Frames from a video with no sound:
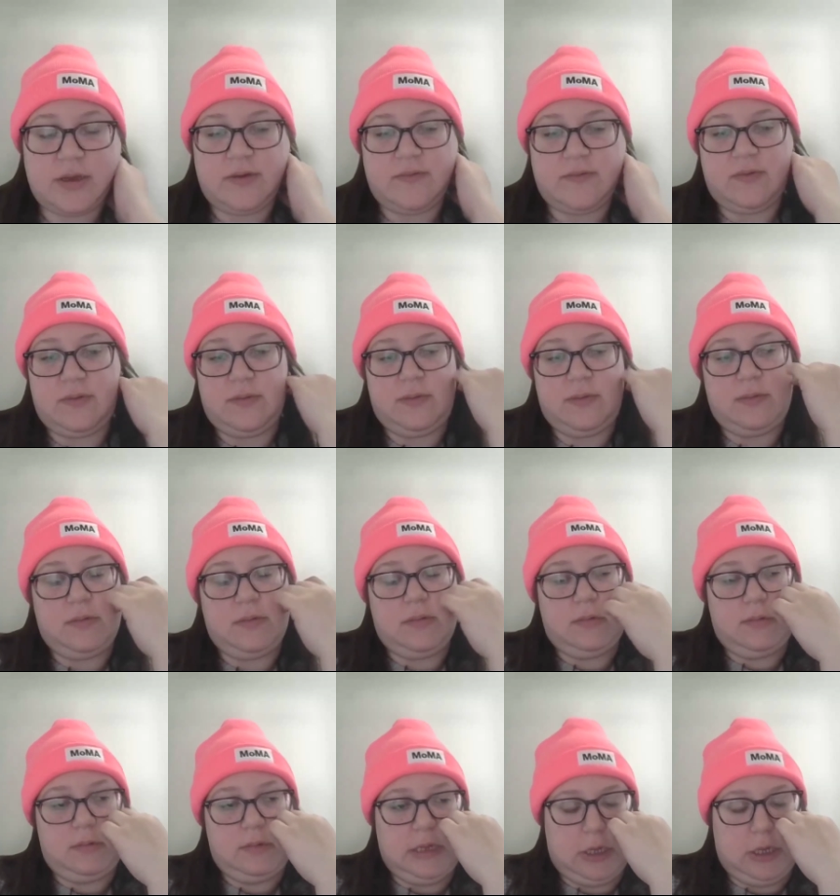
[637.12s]
to have
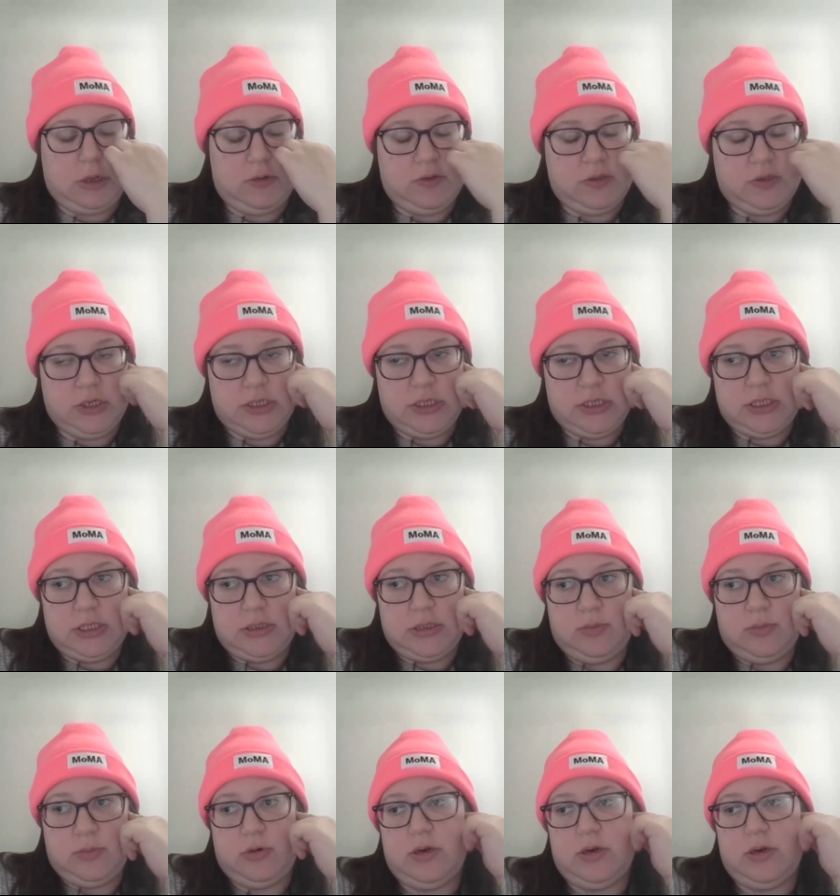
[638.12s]
it go straight to the
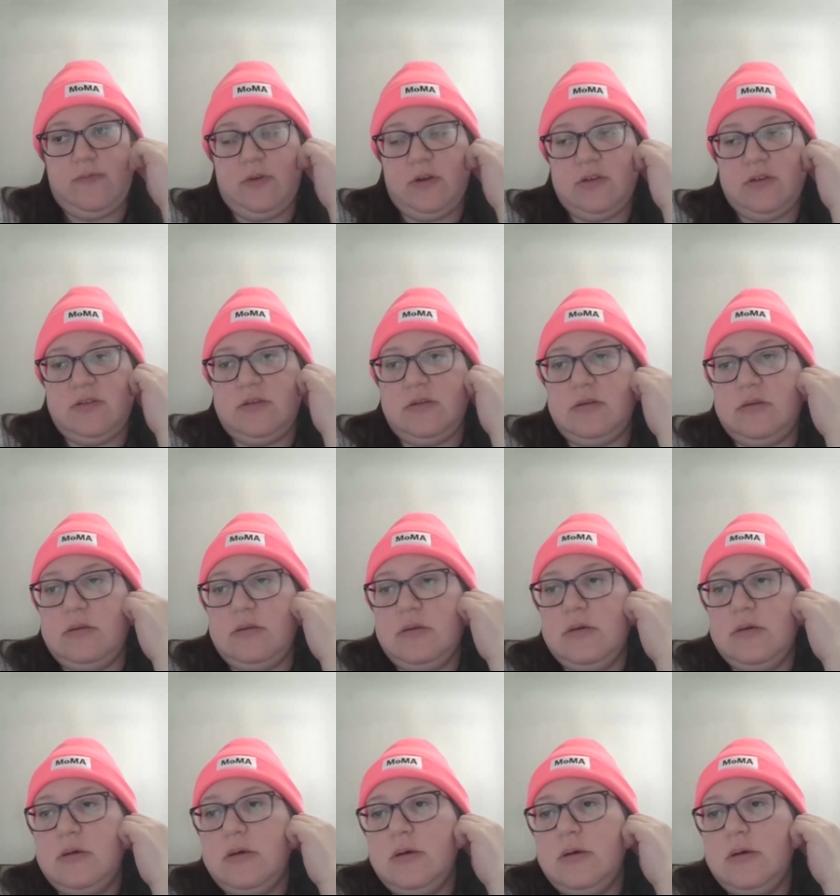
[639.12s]
board versus.